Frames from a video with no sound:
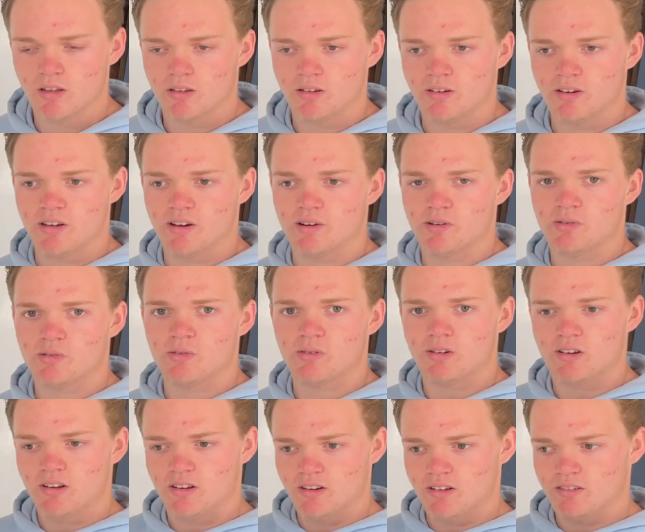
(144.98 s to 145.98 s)
no,
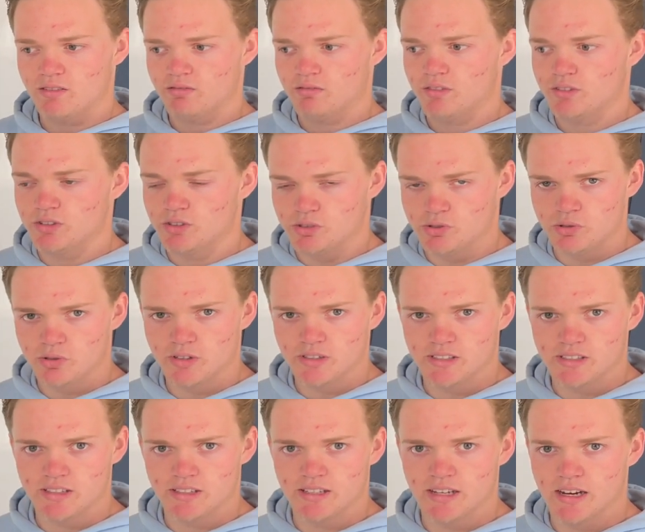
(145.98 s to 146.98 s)
destroys
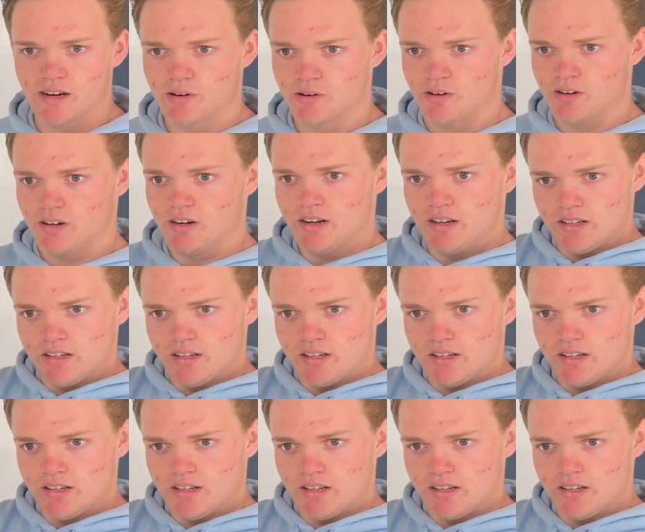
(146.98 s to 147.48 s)
the tower,